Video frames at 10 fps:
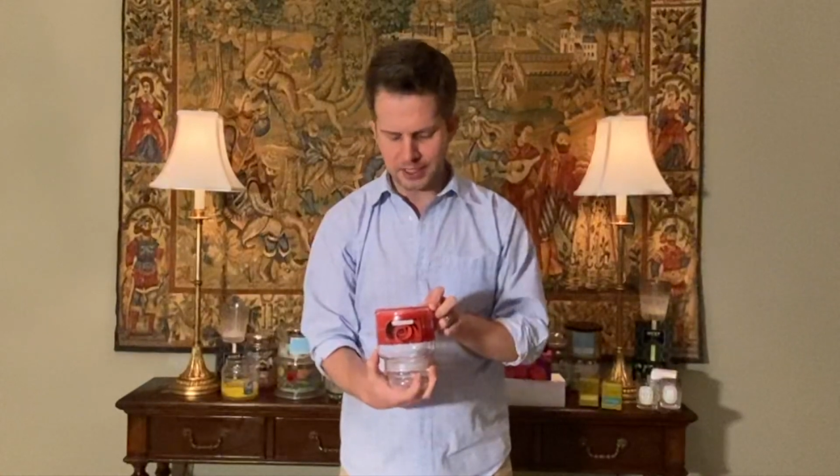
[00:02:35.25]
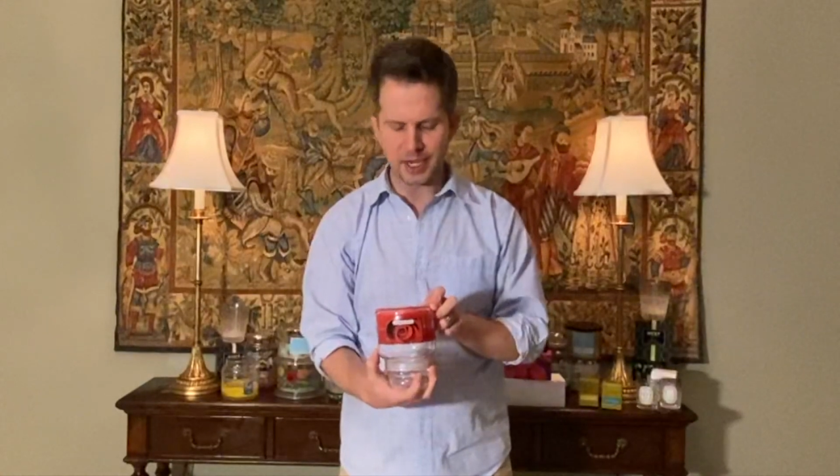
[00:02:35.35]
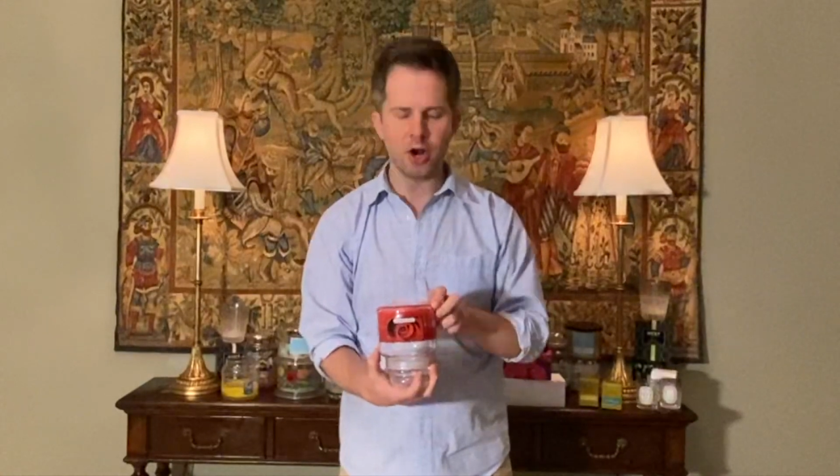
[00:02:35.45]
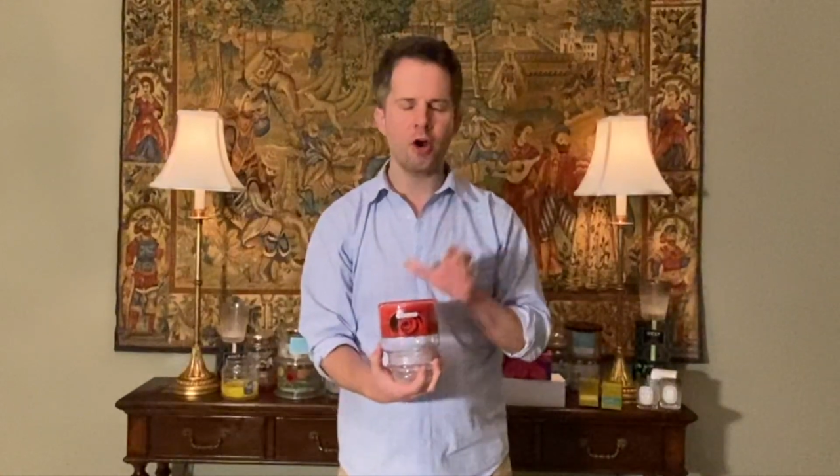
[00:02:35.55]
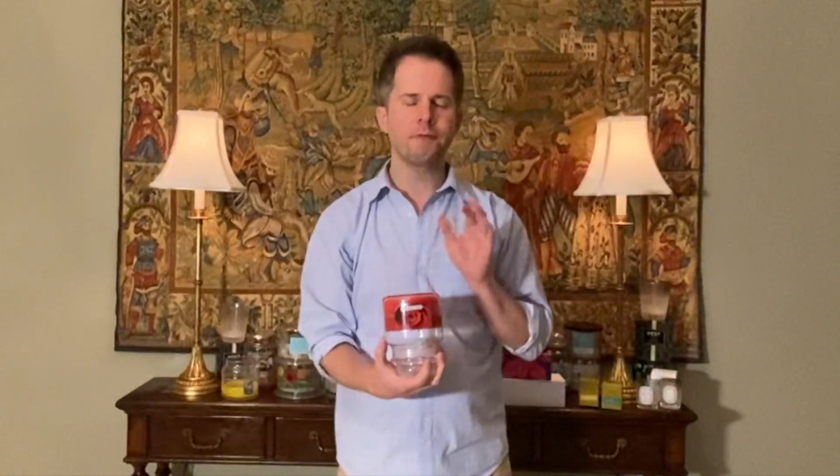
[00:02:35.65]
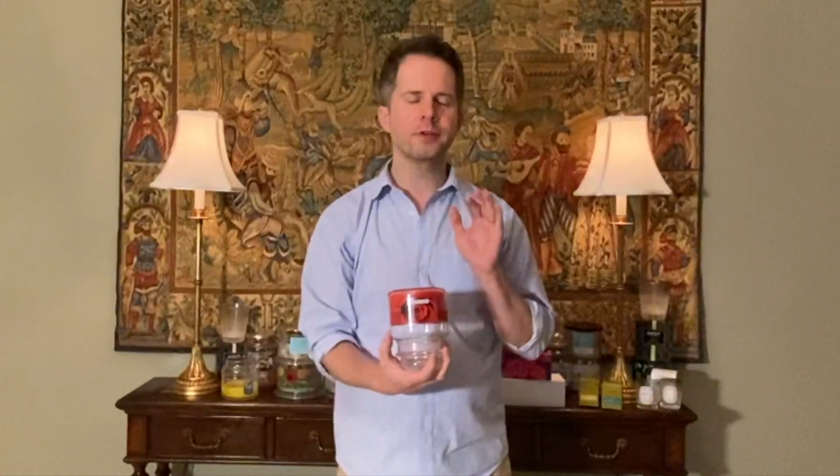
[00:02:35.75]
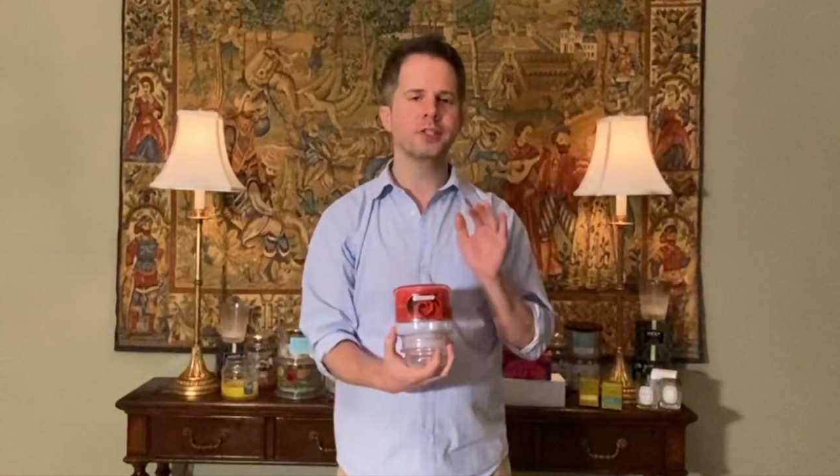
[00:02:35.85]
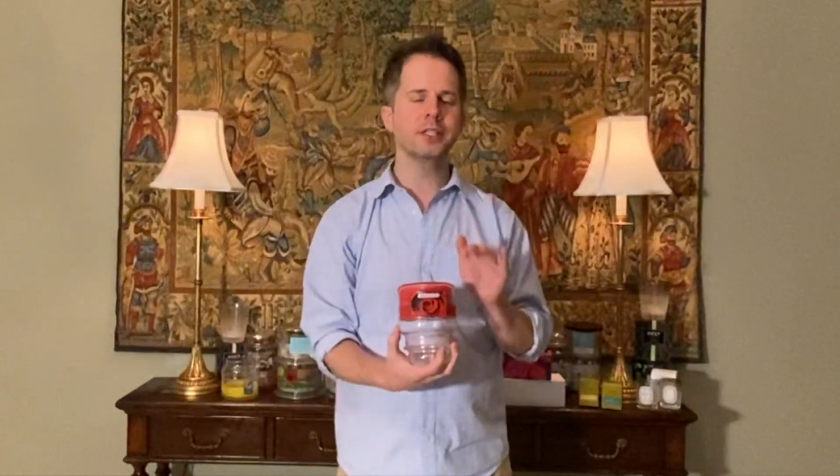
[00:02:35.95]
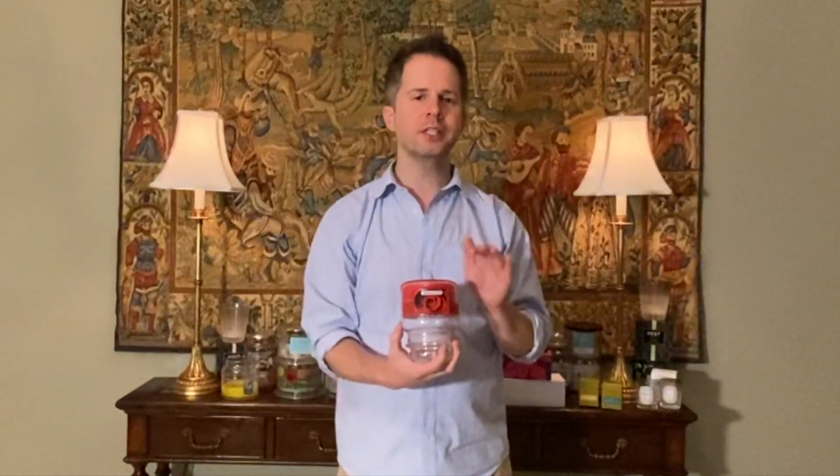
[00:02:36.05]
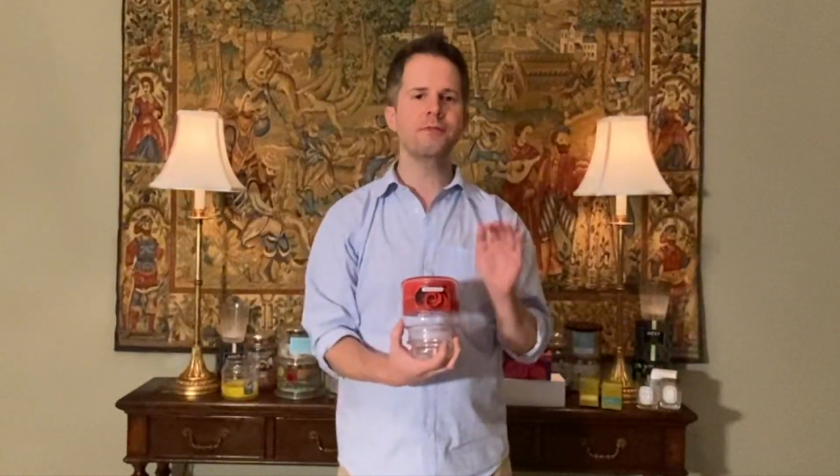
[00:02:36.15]
and it offers
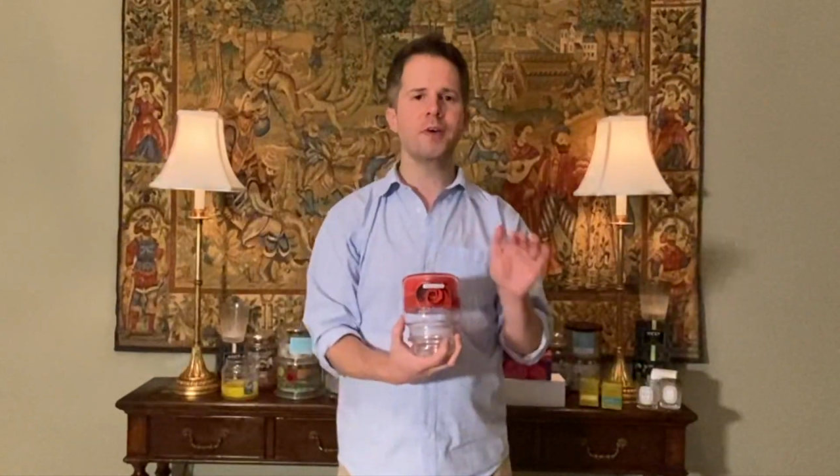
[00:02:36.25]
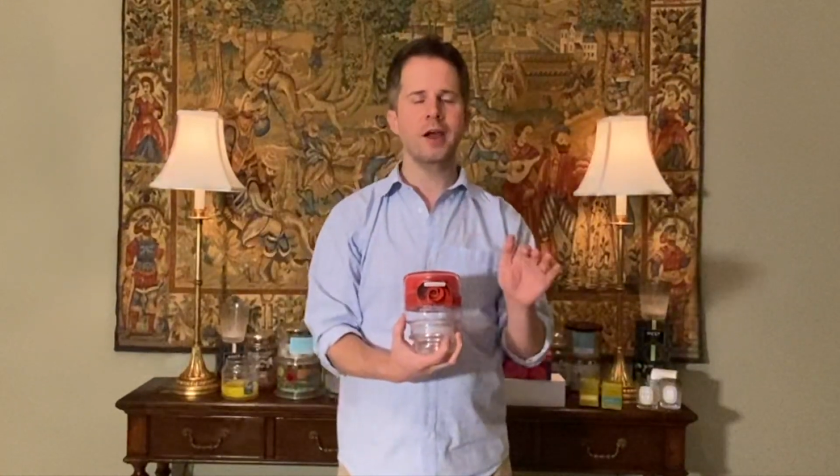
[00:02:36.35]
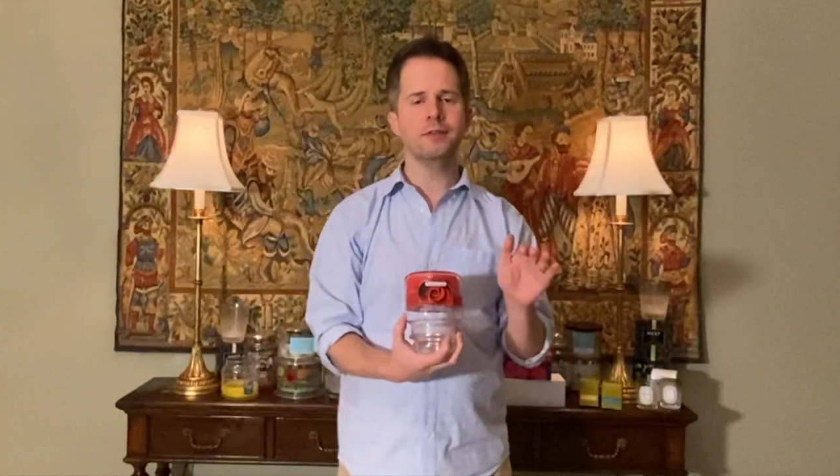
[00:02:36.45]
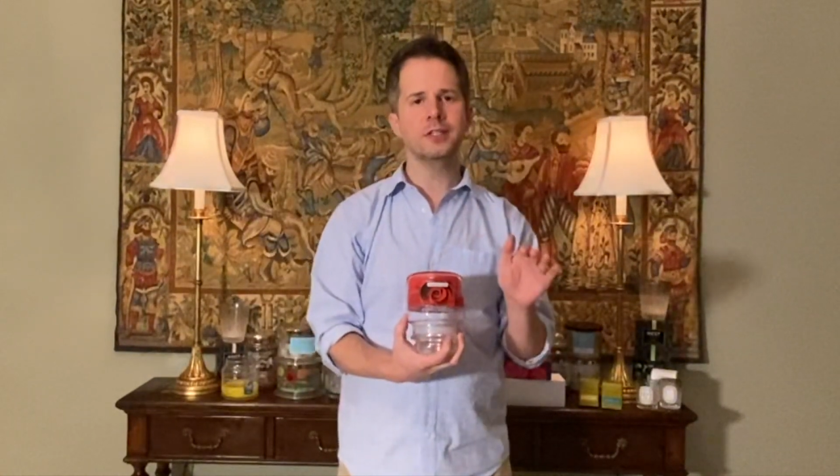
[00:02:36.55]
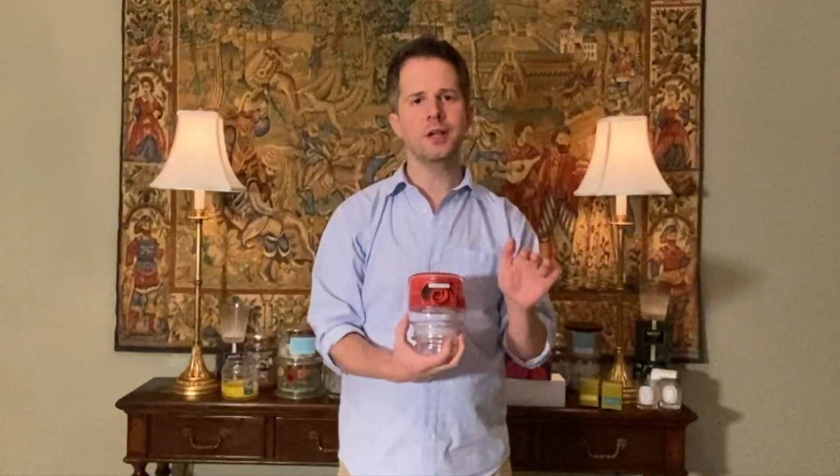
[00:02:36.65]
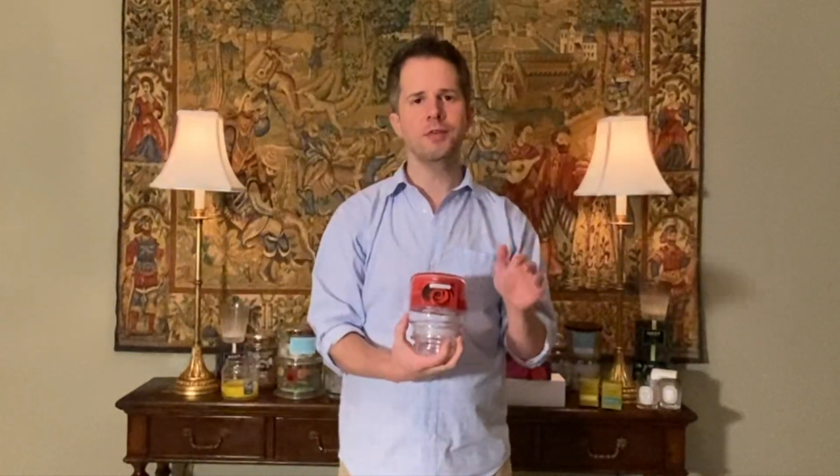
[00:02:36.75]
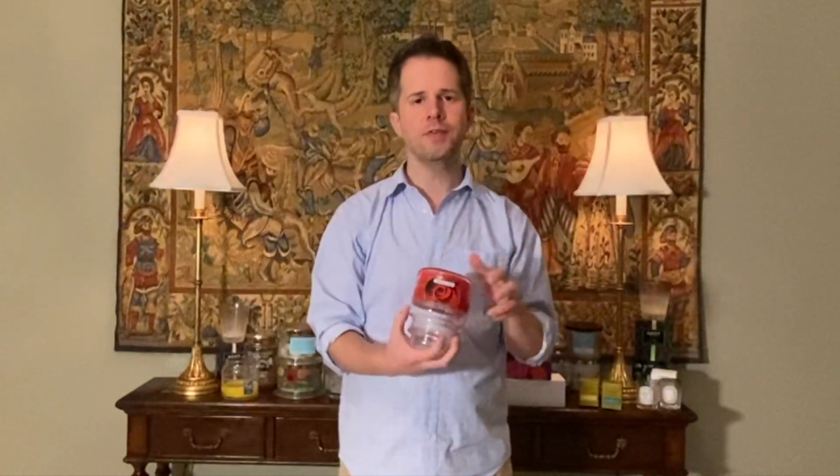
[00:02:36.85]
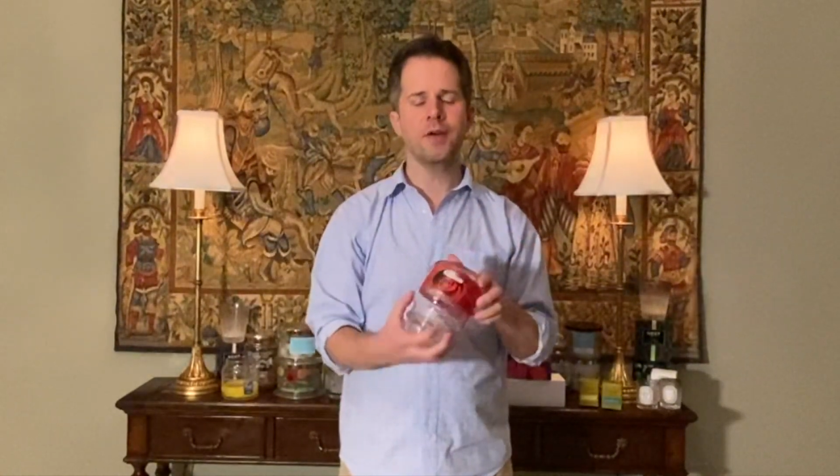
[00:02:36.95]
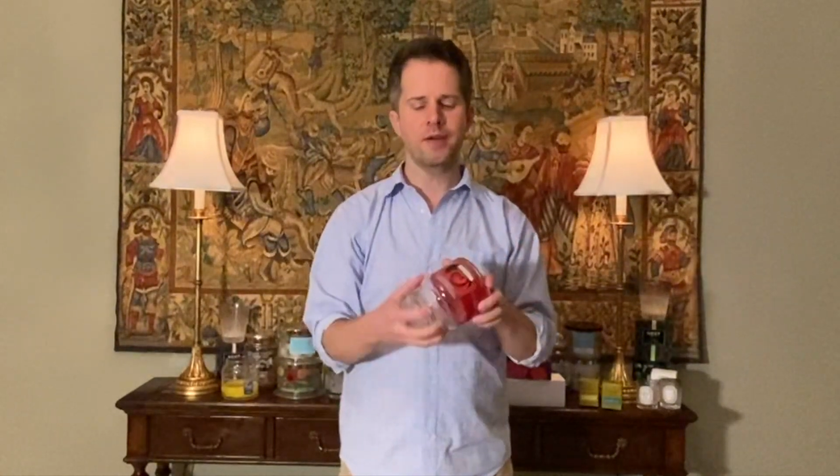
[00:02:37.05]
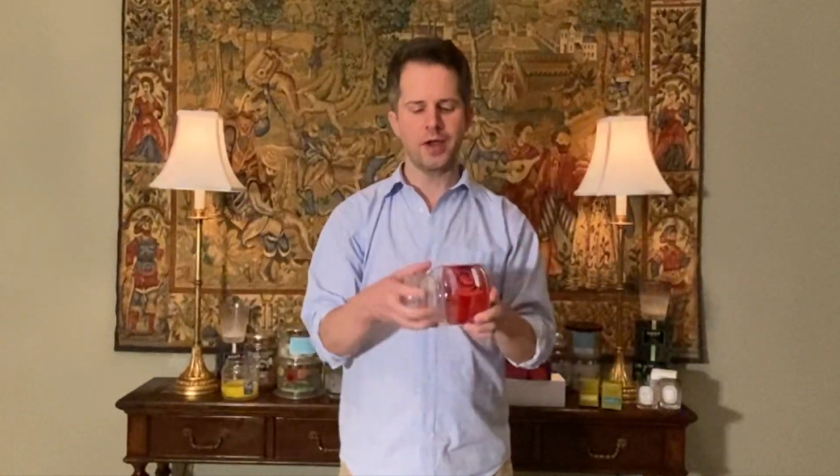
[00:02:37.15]
65 to
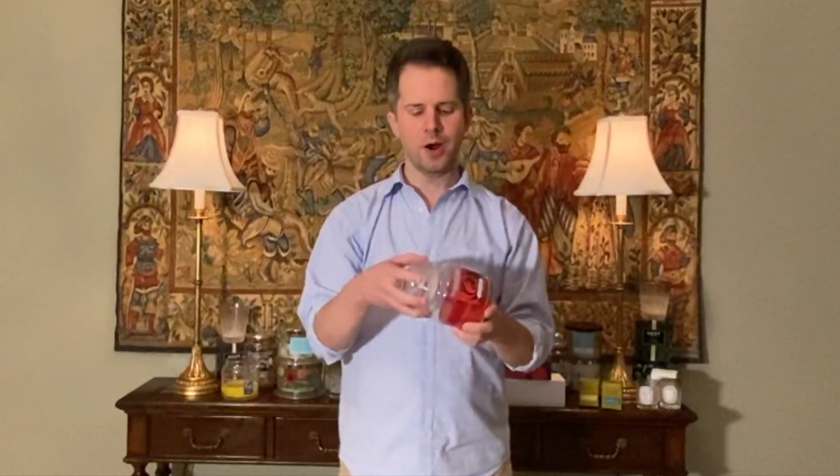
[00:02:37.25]
75